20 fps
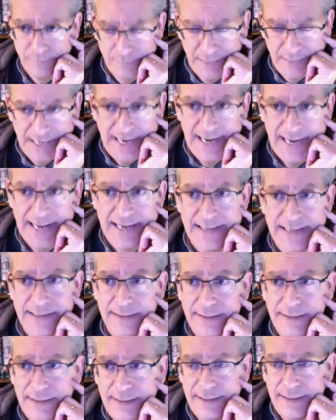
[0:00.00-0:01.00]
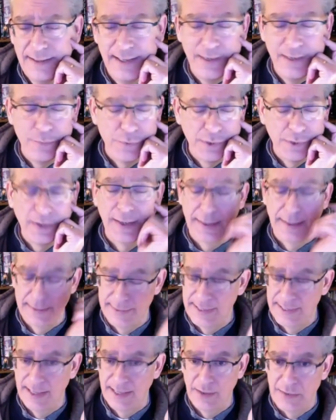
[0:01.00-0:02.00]
And it was, like I
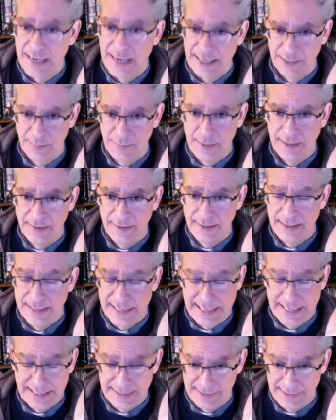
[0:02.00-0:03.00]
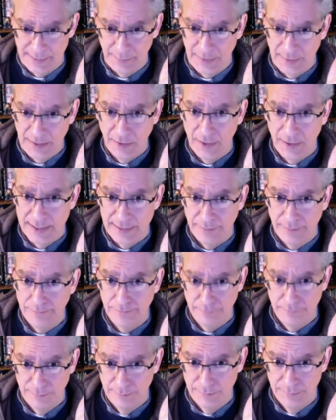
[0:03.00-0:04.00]
said, a last minute thing. He had something like
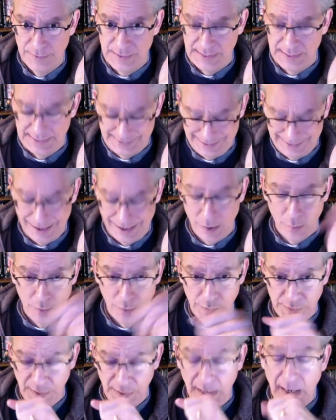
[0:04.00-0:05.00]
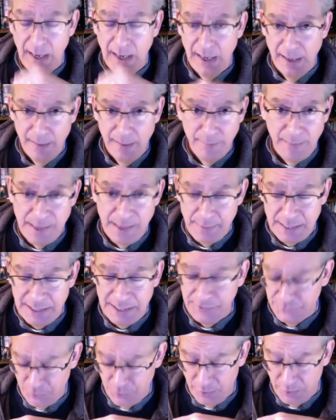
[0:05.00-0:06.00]
six hours. Maybe he
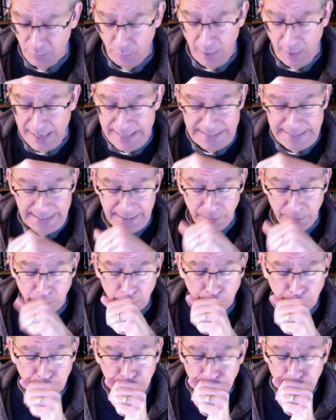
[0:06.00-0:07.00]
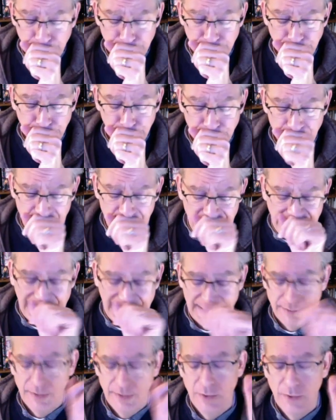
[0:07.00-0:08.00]
started writing it
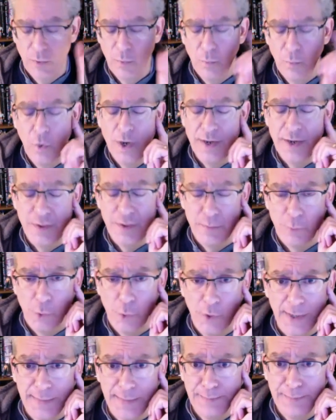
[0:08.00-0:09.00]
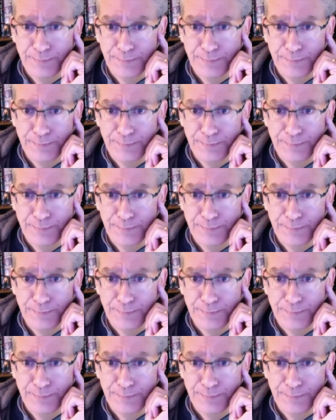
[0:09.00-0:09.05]
at one in the morning